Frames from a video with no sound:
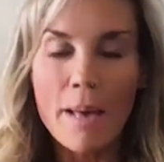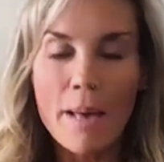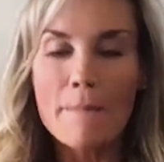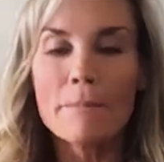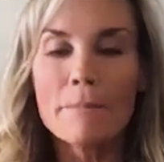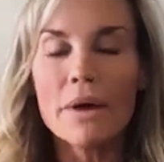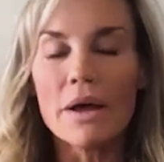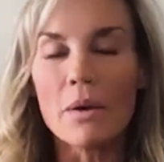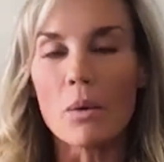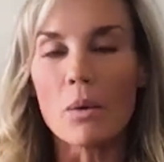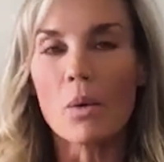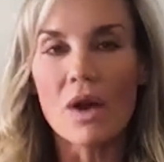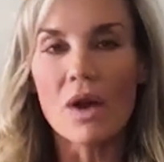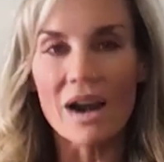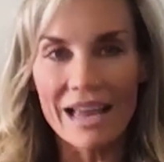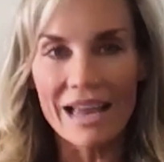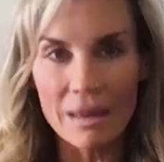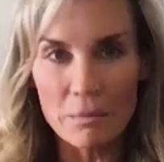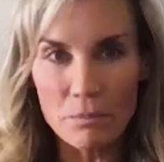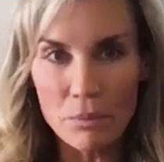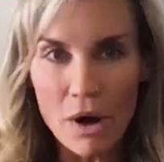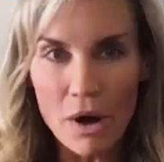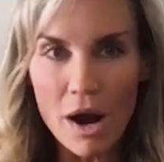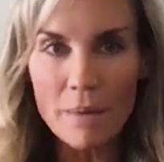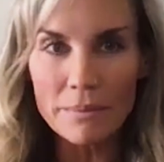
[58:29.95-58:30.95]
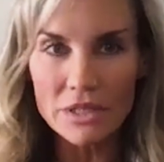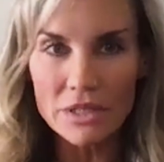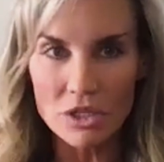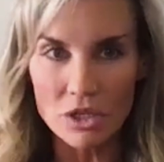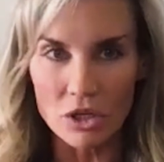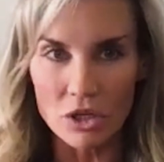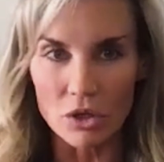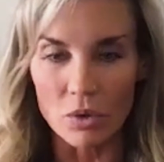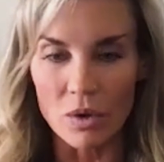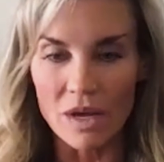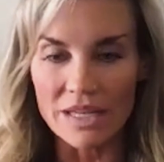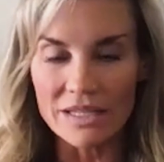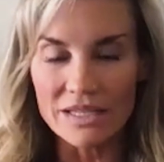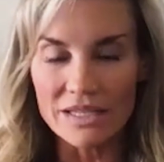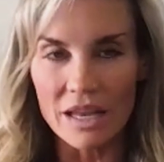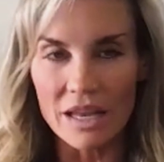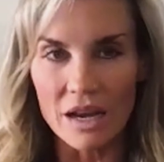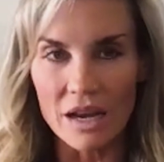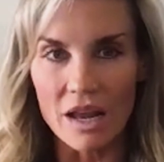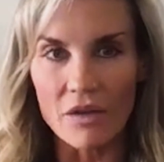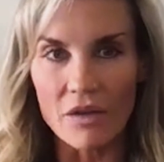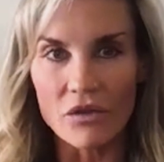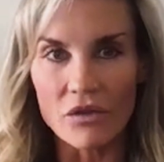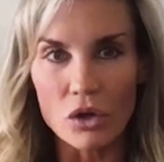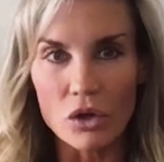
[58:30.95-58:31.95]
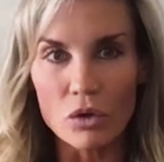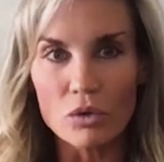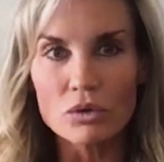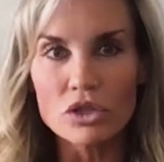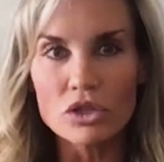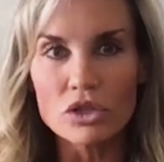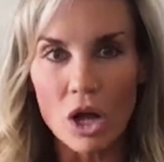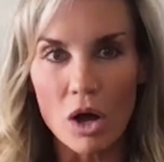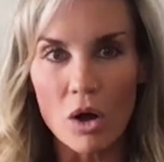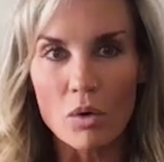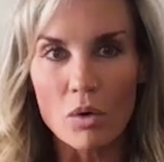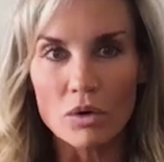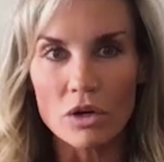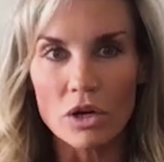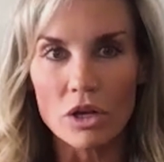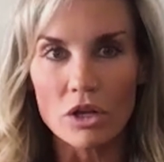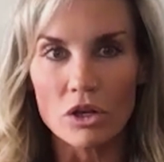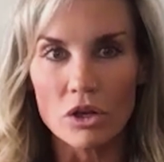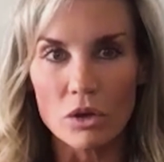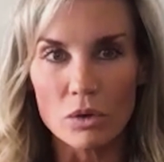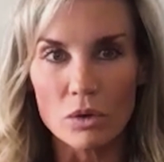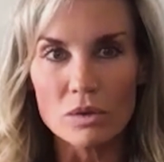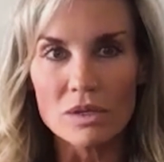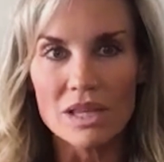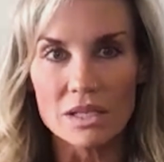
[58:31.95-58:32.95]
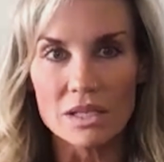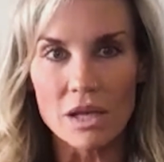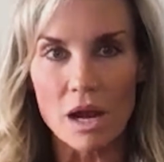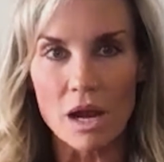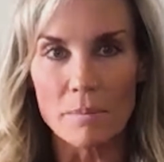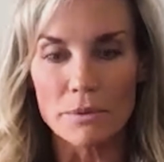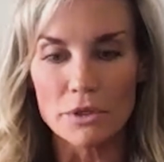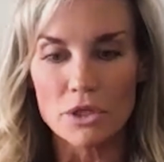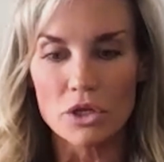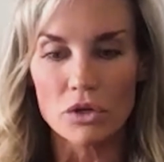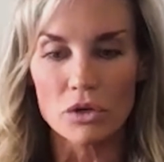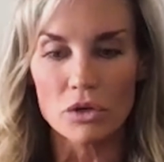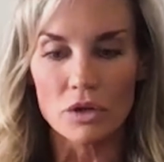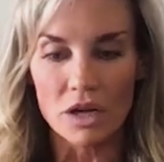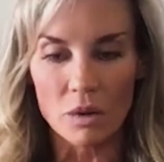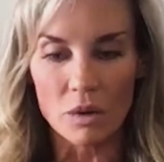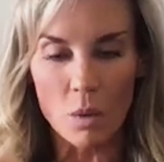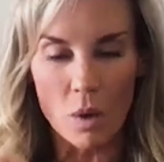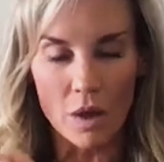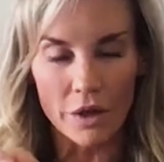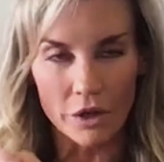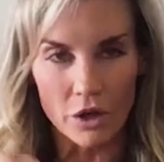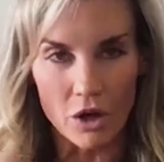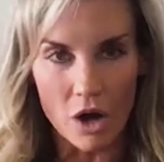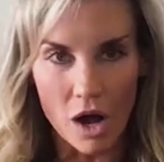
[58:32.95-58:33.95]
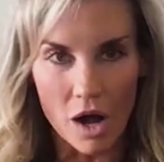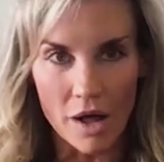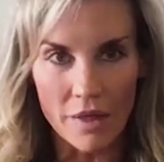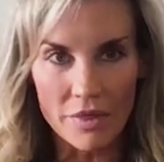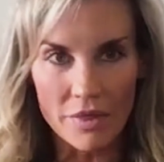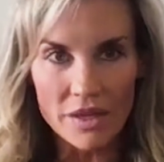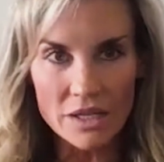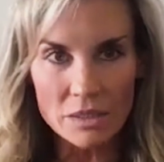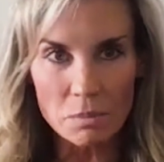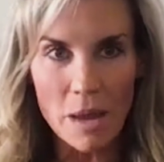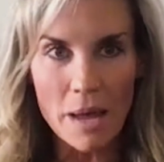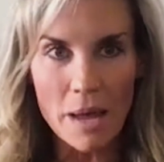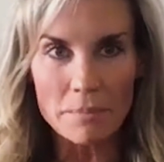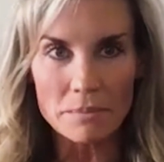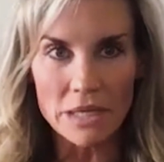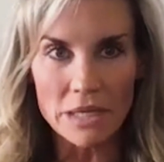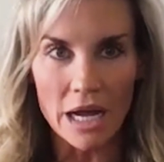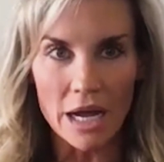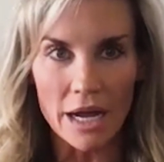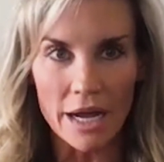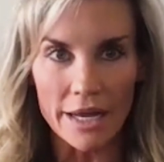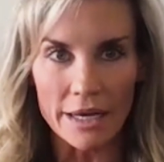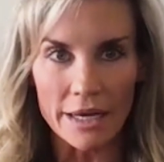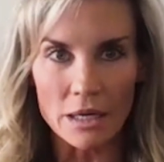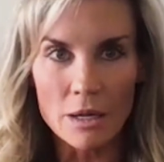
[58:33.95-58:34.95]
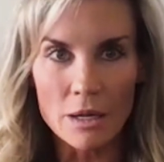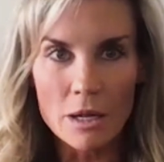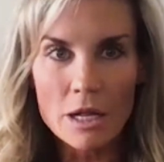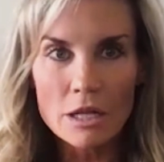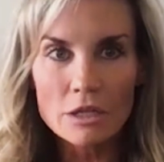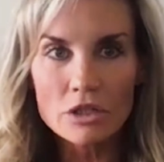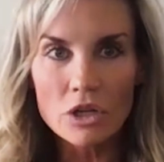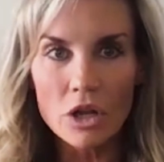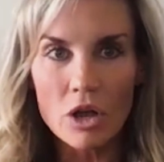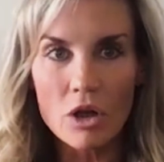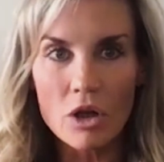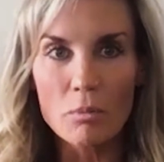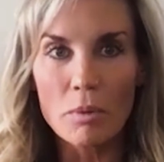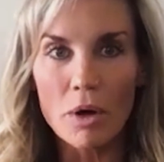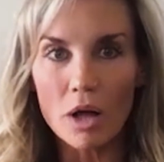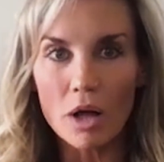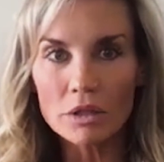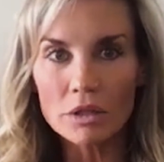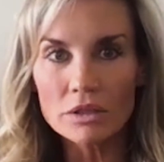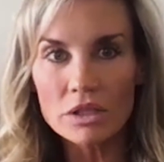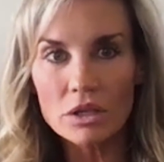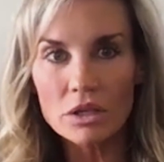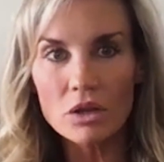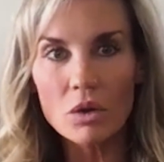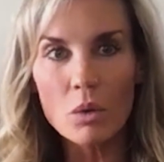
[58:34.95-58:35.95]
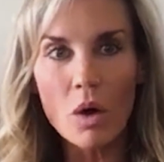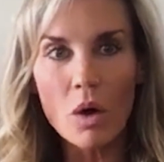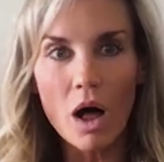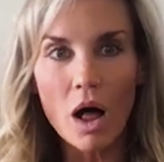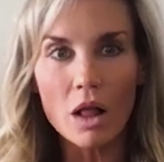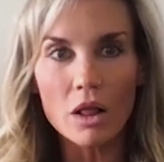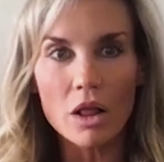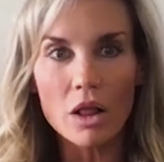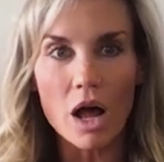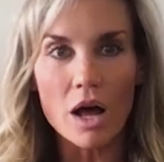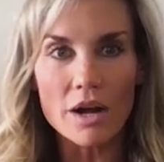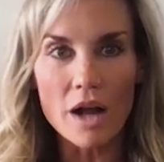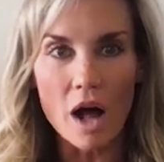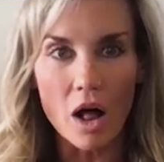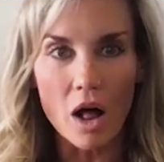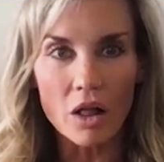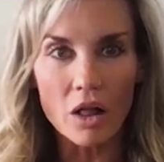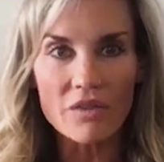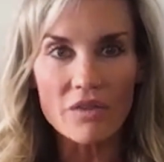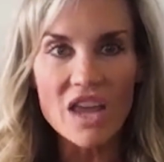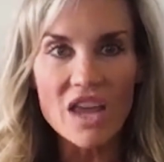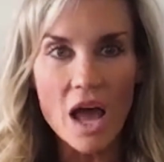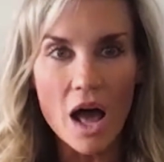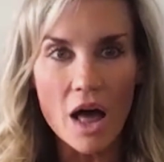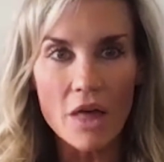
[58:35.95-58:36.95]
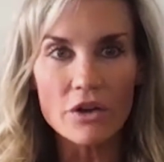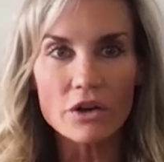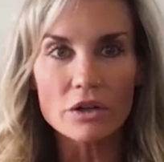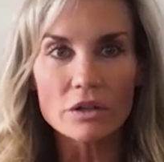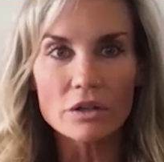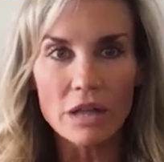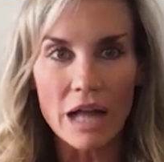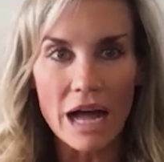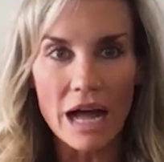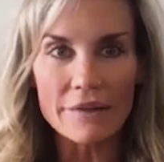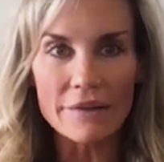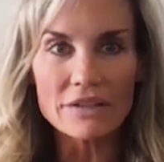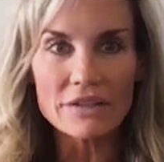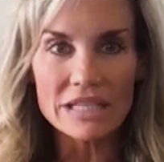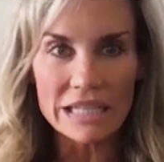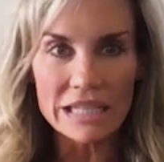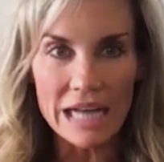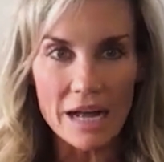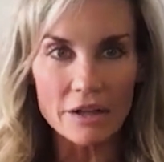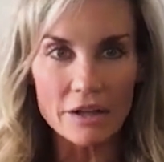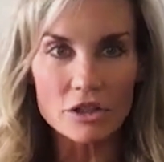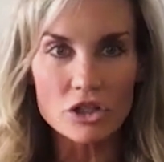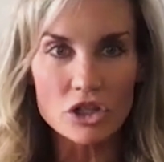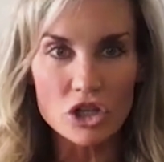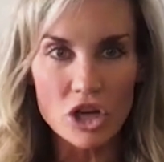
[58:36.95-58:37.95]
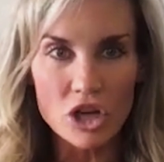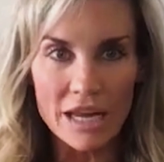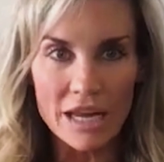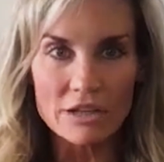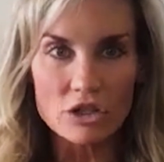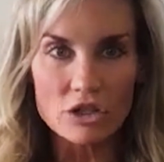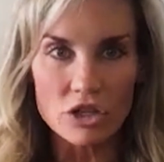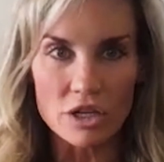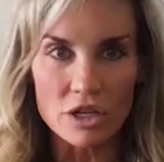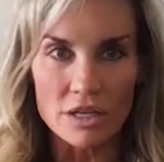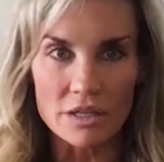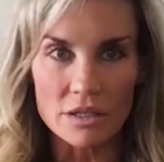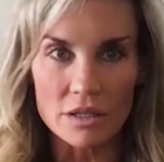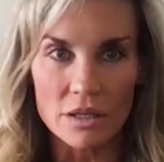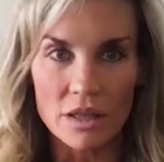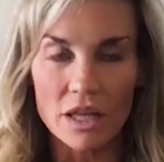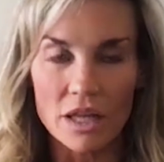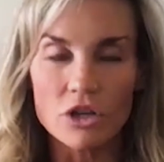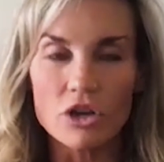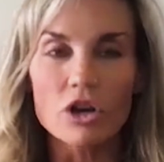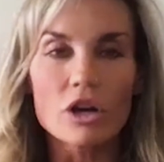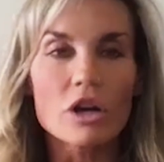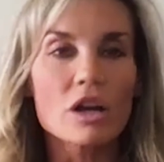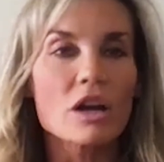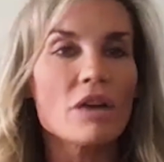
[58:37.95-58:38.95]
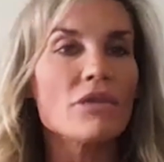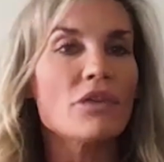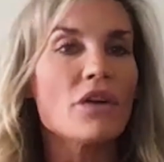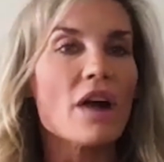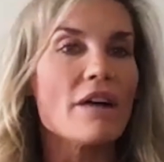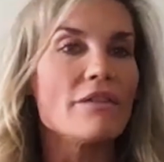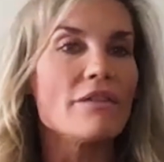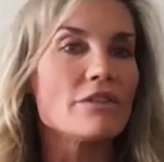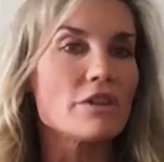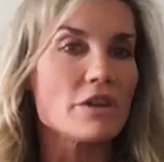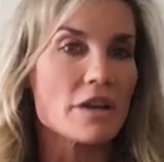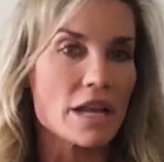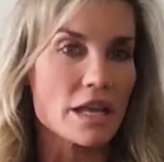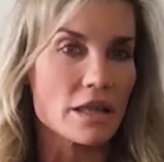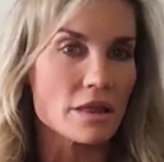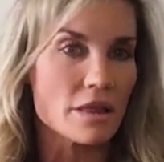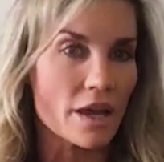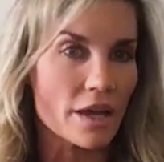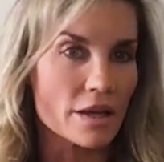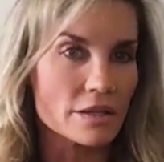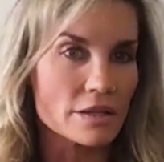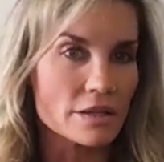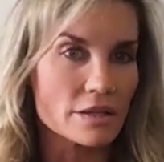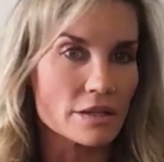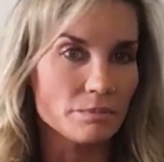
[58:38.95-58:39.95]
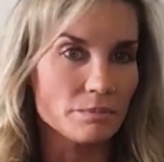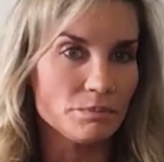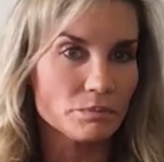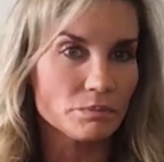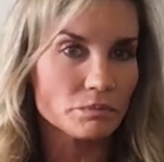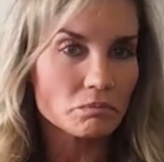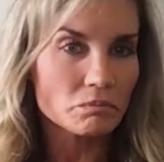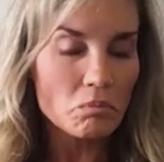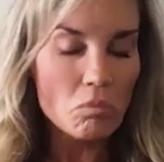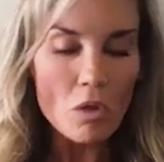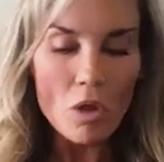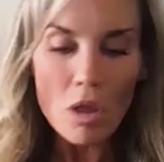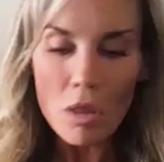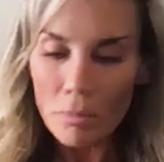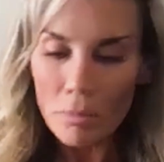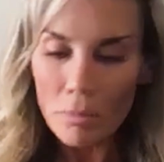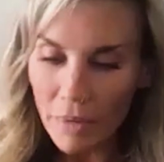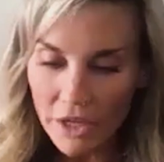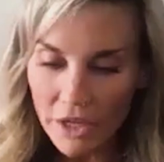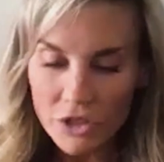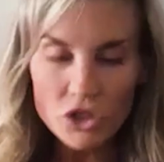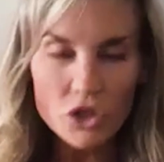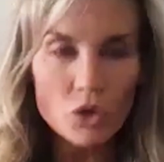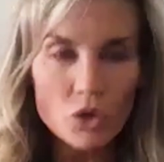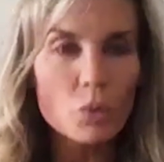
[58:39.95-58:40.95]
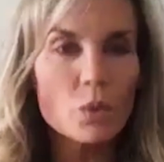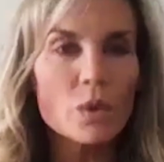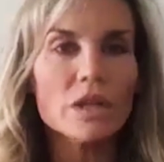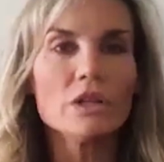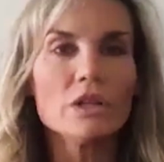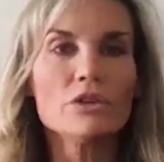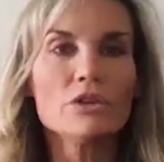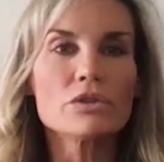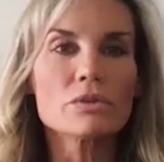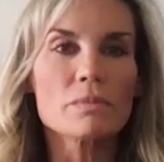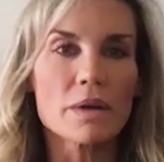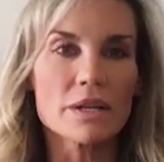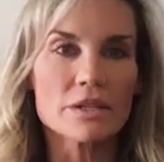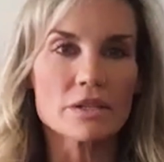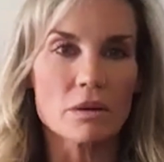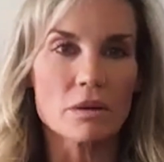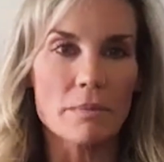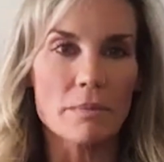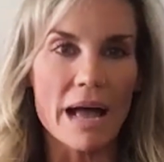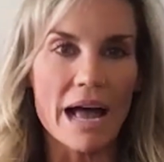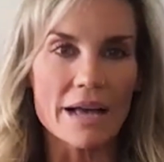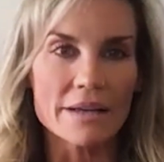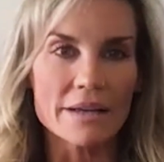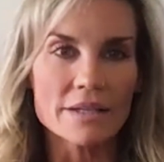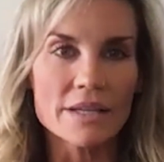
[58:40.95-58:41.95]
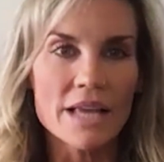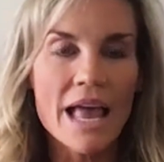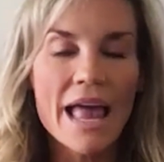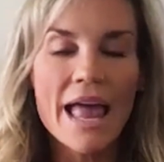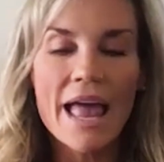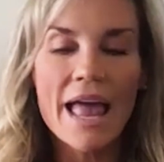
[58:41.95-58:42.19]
But what I can promise you is that if you don't use this opportunity while you're on this peptide to go balls to the wall on all of the other lifestyle changes, then you're going to forever need this, because you will lose muscle mass.